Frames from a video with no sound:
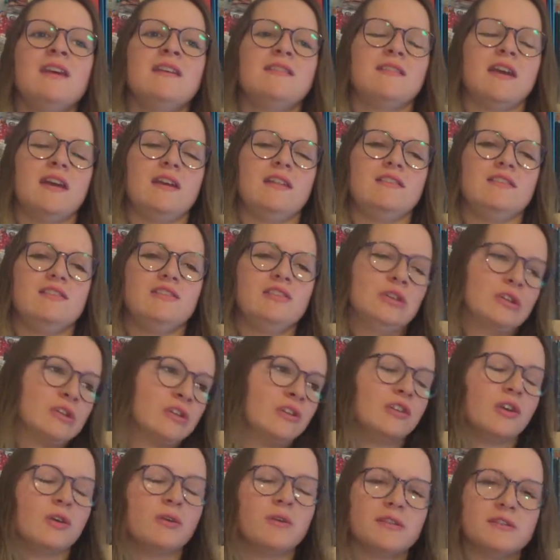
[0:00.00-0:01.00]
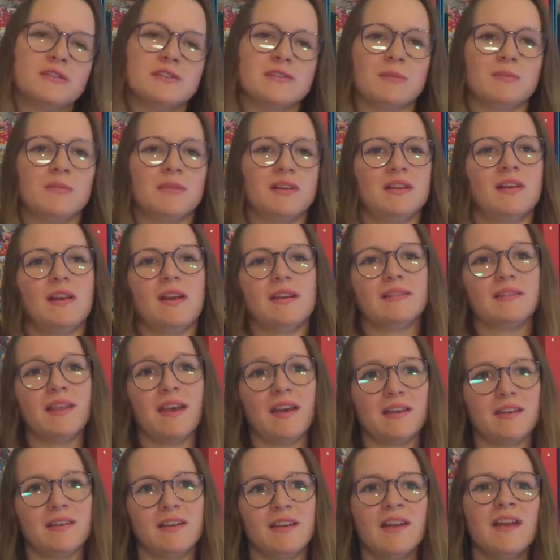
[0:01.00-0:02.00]
then you can go on something like
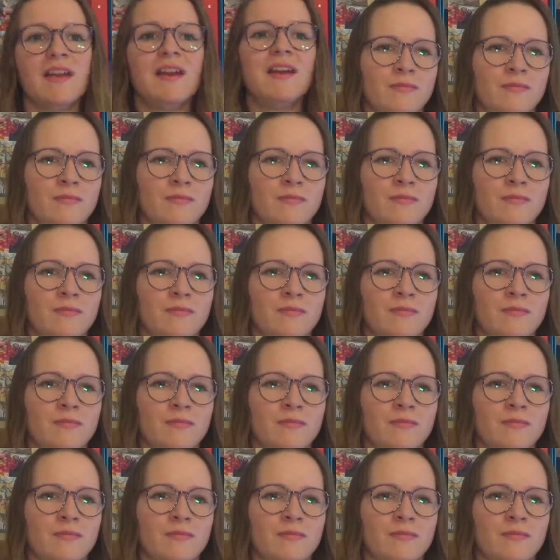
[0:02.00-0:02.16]
that.